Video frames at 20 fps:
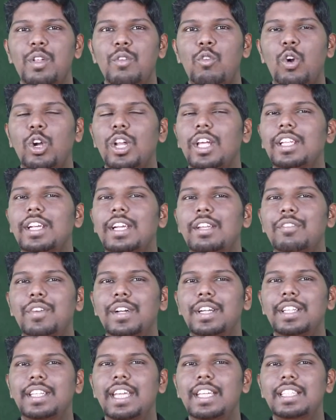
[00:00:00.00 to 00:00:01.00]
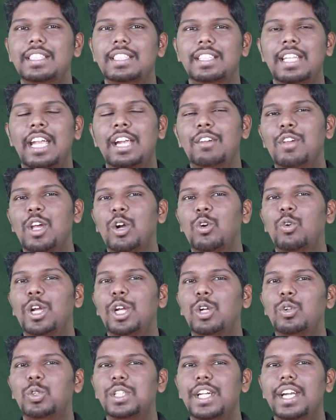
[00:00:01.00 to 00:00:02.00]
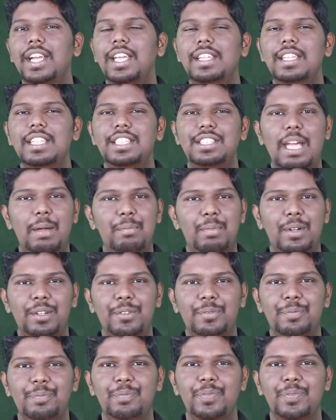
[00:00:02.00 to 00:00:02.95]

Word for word: what are the different things that we are going to study in this chapter.